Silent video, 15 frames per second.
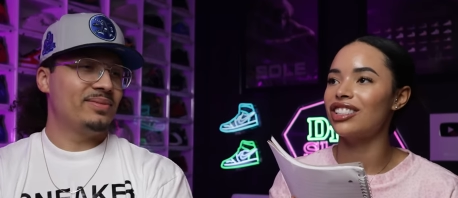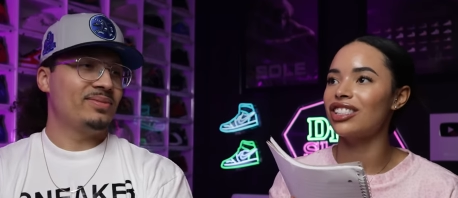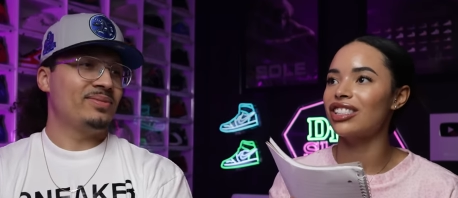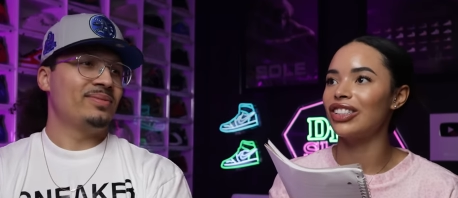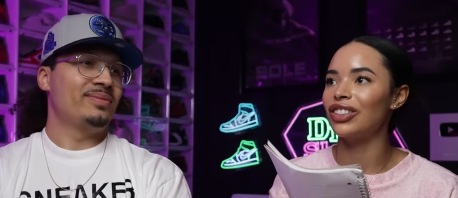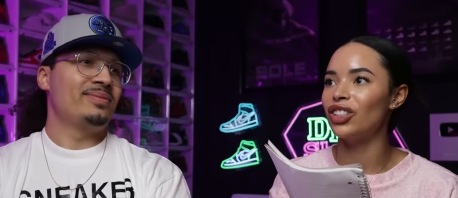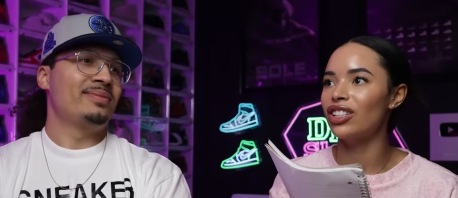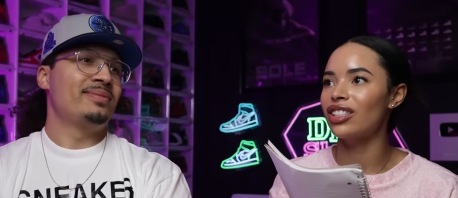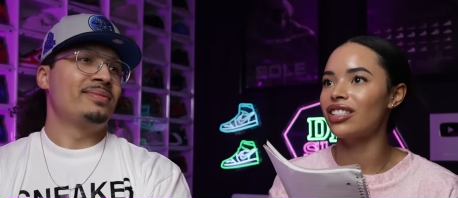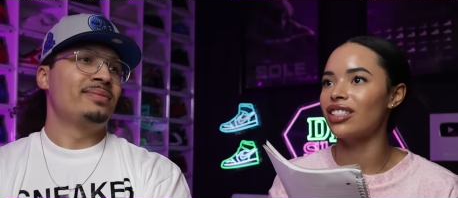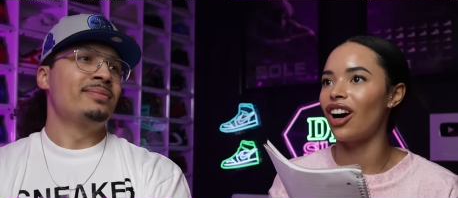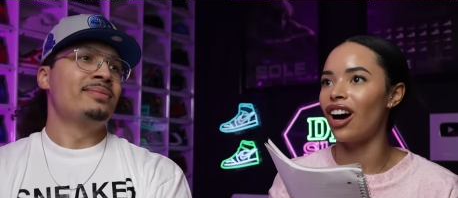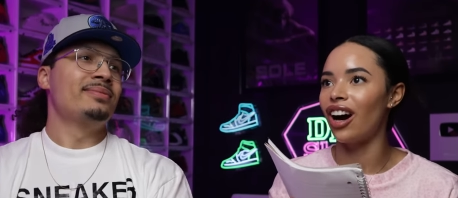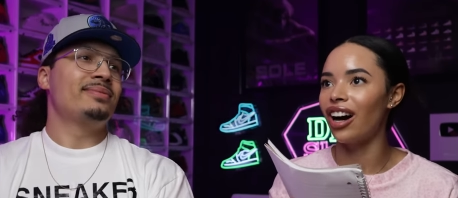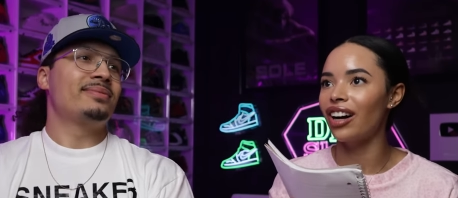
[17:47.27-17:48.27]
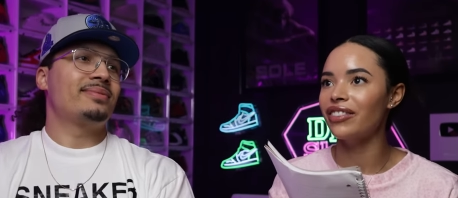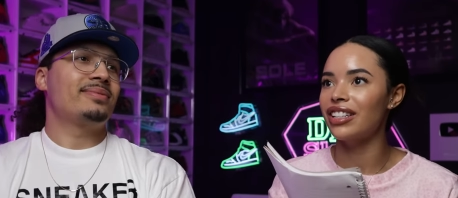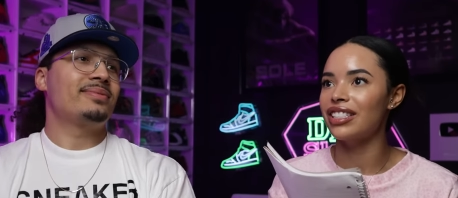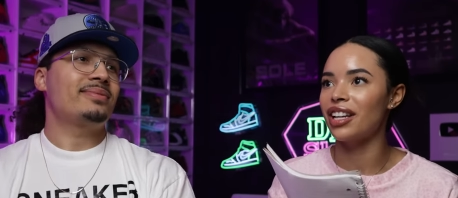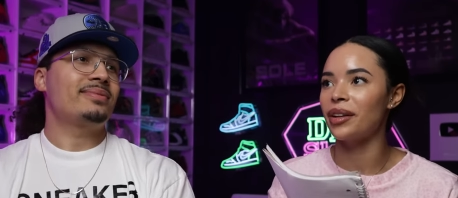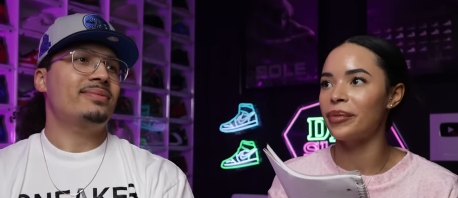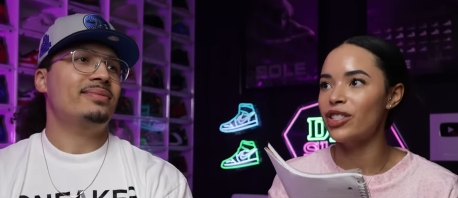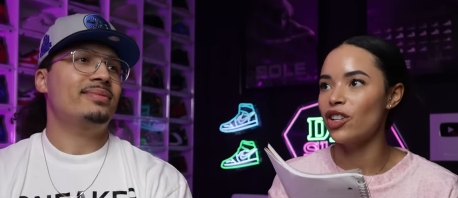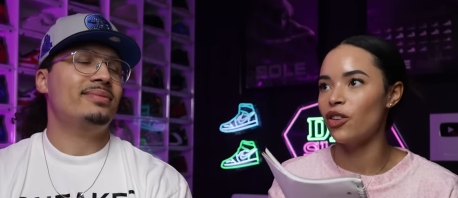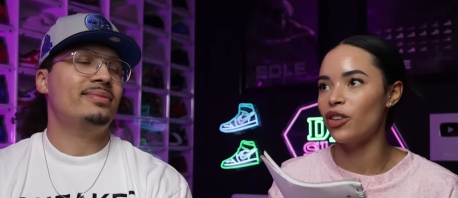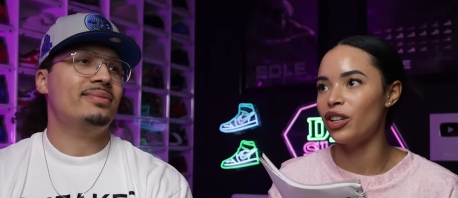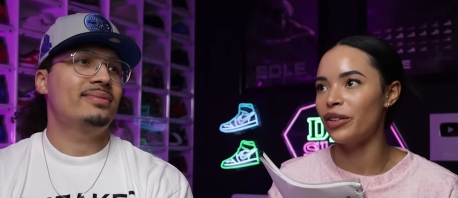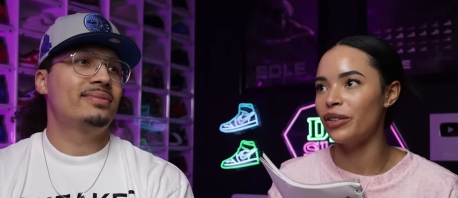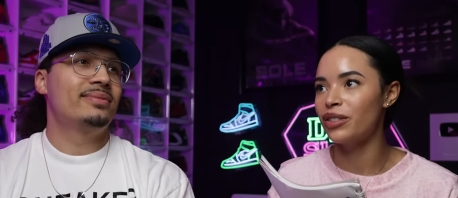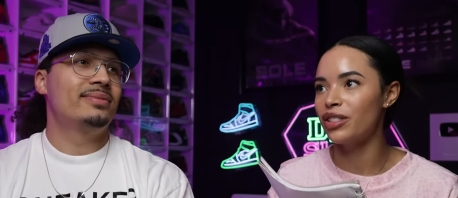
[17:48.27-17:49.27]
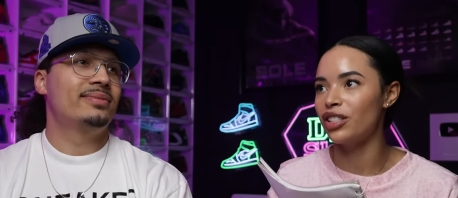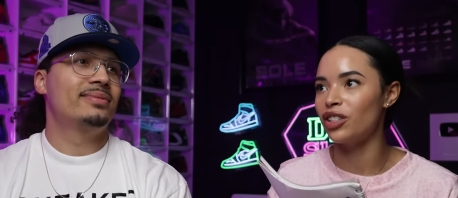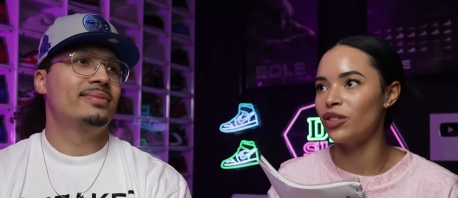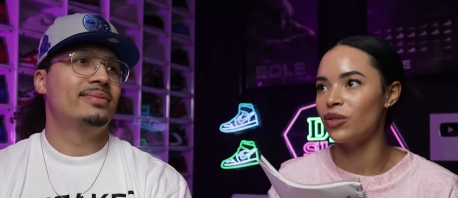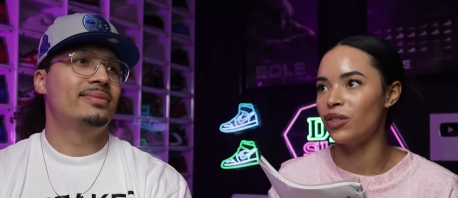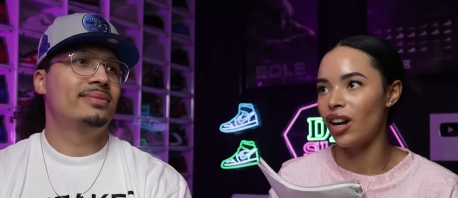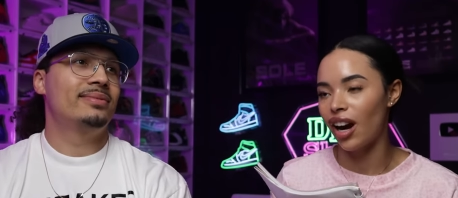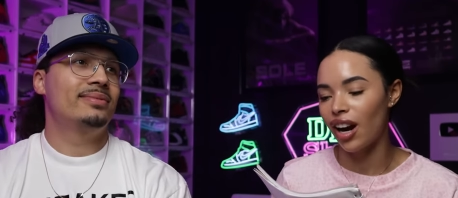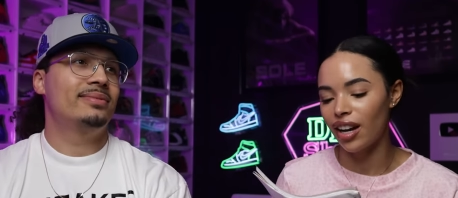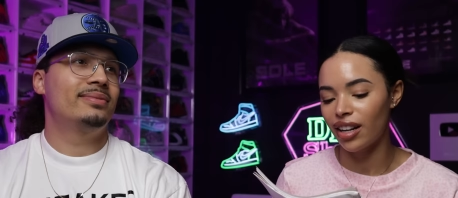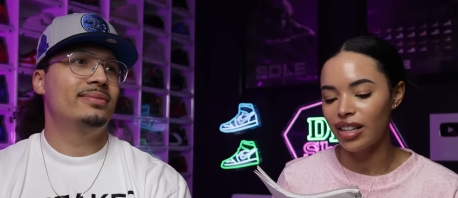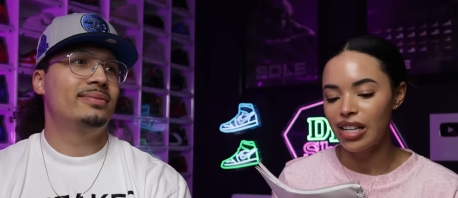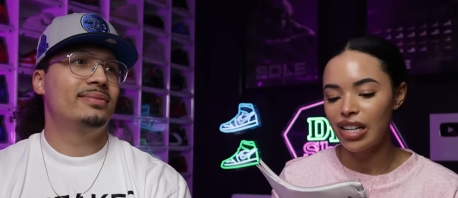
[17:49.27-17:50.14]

Speaker 1: it just looks off because I'm so used to you not.